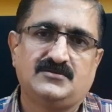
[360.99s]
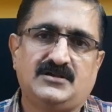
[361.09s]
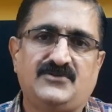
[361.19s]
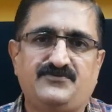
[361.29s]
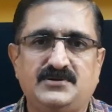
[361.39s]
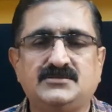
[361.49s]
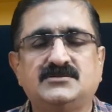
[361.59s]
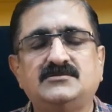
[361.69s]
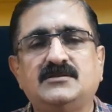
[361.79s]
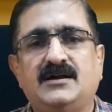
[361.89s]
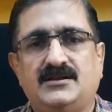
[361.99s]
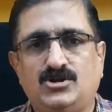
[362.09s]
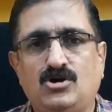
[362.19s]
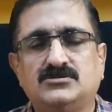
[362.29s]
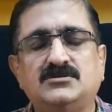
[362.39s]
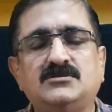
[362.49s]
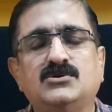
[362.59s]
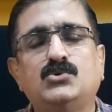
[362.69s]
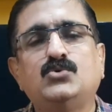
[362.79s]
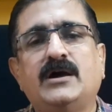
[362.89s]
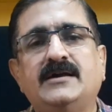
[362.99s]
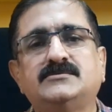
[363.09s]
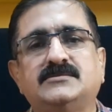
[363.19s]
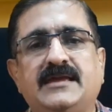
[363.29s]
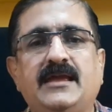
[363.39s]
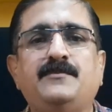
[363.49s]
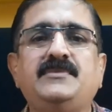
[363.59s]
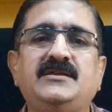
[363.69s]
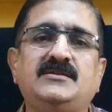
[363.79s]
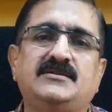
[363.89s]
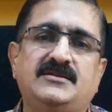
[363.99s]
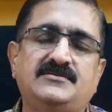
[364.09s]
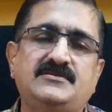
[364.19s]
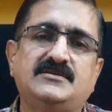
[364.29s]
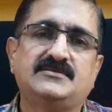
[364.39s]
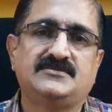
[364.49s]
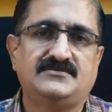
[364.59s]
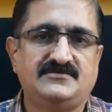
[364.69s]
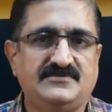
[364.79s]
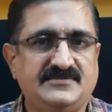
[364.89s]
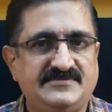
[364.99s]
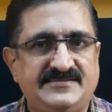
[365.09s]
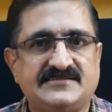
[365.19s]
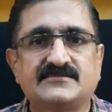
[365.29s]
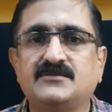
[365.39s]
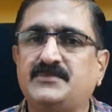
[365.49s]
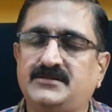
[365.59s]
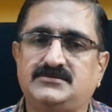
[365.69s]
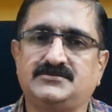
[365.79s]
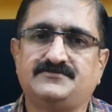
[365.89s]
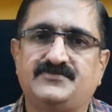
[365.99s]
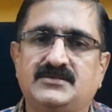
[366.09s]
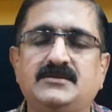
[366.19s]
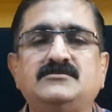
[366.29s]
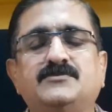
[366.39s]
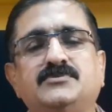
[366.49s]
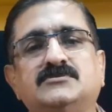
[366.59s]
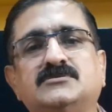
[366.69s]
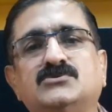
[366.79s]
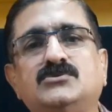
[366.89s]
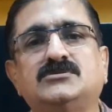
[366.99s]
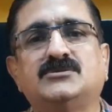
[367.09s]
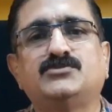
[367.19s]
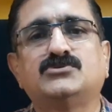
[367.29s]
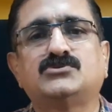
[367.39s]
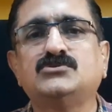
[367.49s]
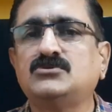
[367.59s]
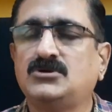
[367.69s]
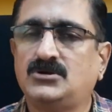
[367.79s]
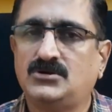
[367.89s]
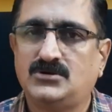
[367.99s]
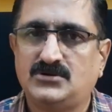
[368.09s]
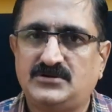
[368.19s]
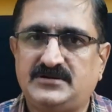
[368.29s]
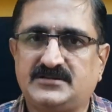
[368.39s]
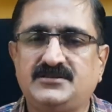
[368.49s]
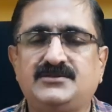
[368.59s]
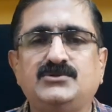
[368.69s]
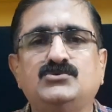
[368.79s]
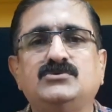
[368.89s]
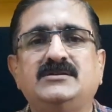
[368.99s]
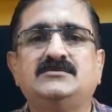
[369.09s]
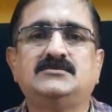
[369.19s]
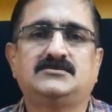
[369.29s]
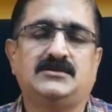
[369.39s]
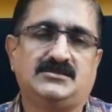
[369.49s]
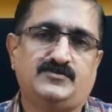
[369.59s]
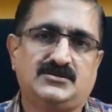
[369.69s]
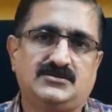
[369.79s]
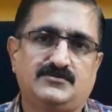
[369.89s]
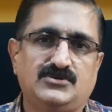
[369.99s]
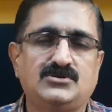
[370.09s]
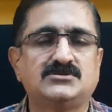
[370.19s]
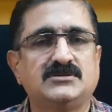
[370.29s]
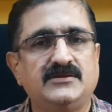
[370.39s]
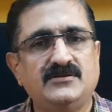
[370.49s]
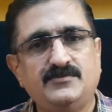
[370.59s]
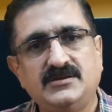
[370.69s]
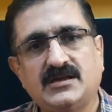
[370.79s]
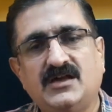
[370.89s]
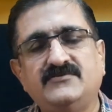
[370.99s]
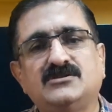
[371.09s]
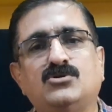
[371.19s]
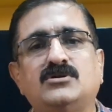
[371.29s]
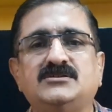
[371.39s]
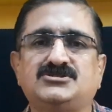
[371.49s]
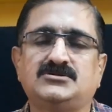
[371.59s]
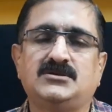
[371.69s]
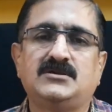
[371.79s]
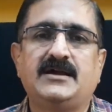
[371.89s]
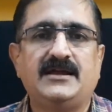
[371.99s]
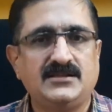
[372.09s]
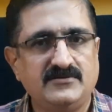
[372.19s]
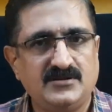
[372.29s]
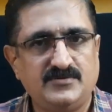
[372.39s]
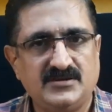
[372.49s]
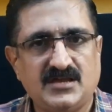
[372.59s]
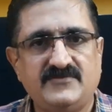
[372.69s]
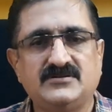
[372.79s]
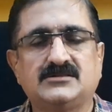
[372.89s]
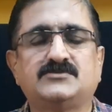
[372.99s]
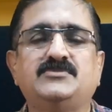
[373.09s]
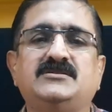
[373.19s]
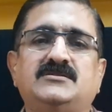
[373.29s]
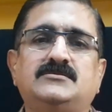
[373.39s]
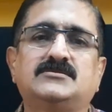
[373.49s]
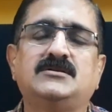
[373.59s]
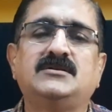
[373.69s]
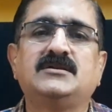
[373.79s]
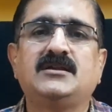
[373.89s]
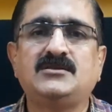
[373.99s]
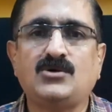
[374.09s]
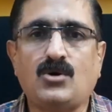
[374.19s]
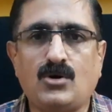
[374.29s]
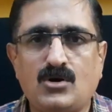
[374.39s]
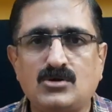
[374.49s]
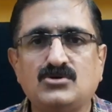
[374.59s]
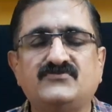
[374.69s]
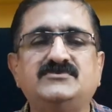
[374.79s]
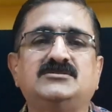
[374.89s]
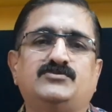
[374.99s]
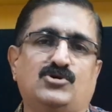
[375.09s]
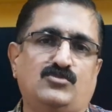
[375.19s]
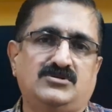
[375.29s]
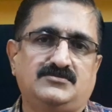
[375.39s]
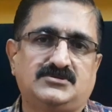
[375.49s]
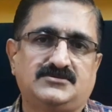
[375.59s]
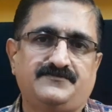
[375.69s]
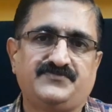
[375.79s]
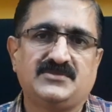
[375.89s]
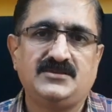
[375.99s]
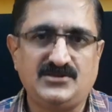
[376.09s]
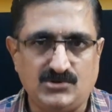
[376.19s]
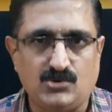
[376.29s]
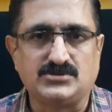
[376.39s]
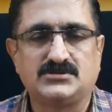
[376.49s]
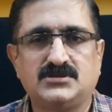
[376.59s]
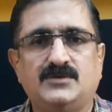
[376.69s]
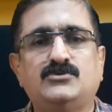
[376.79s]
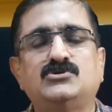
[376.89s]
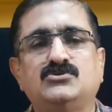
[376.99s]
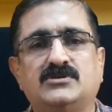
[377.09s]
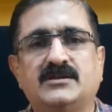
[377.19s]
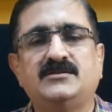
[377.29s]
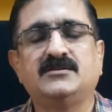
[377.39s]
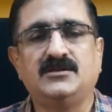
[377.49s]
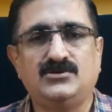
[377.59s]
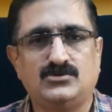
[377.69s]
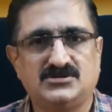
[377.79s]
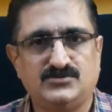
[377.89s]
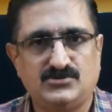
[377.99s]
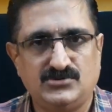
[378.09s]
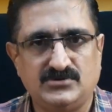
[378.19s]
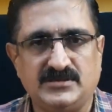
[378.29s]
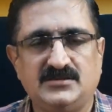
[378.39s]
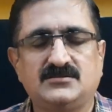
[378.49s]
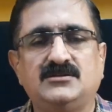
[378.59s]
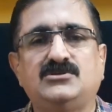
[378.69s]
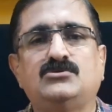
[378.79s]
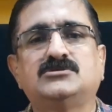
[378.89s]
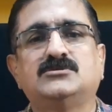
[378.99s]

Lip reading: a doctor who has MD in general medicine. He is the person who is supposed to treat you in this aspect, because he will be having knowledge and he will be having experience in all of these problems. He knows about your head, he knows about your ear, he knows